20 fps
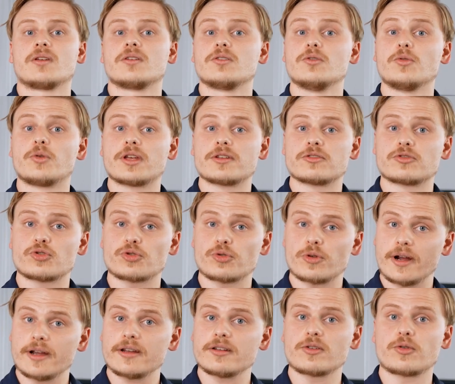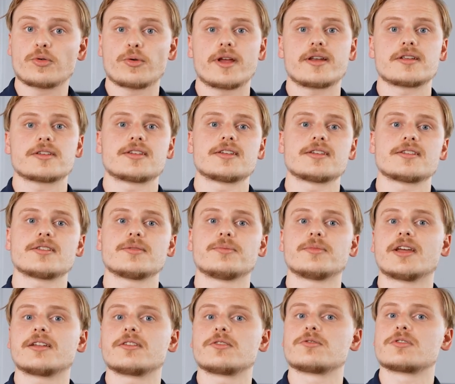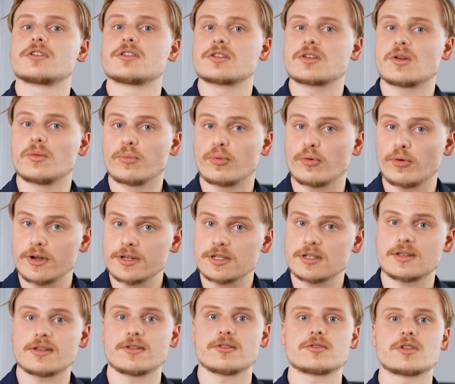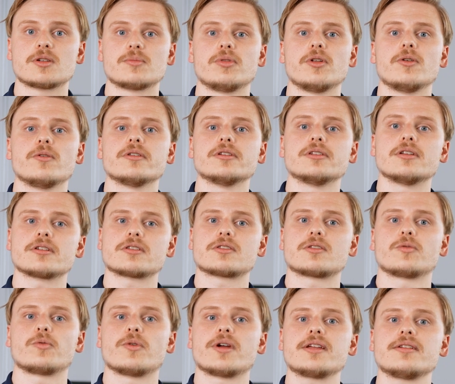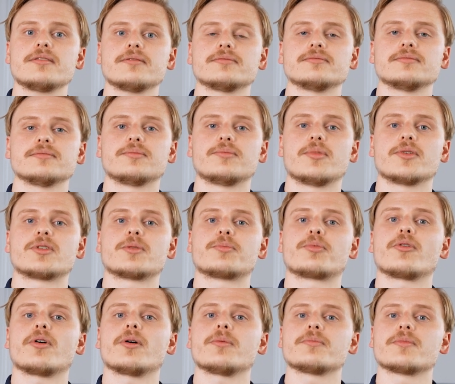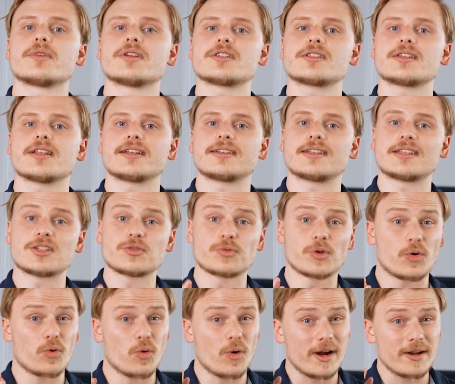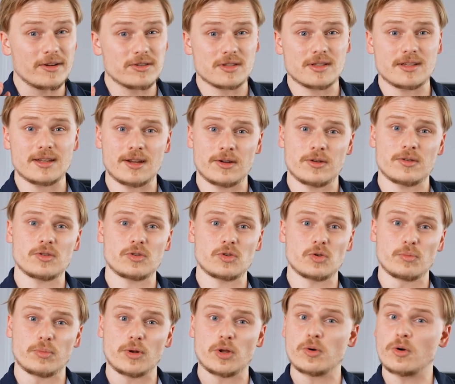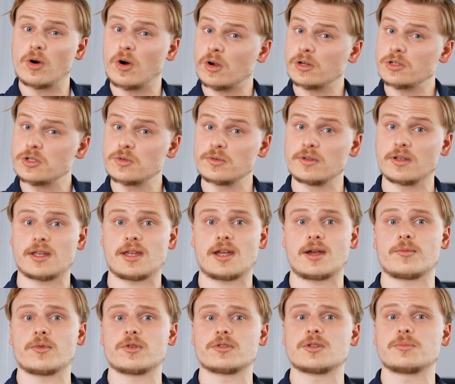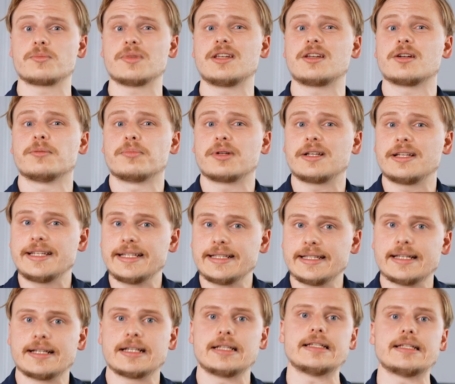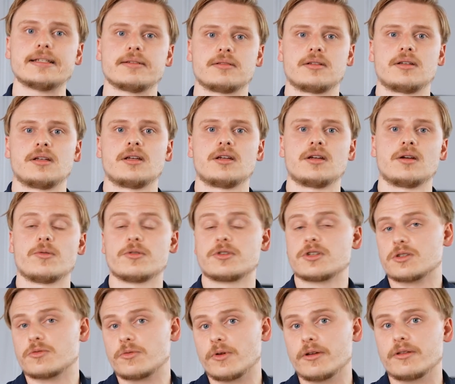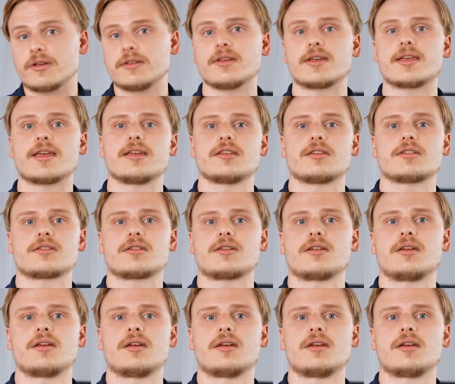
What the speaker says: You can try to create a system that uses compressed air to blow the dust away, but the problem is that this requires the air you blow onto the camera to be completely clean, which is rarely the case.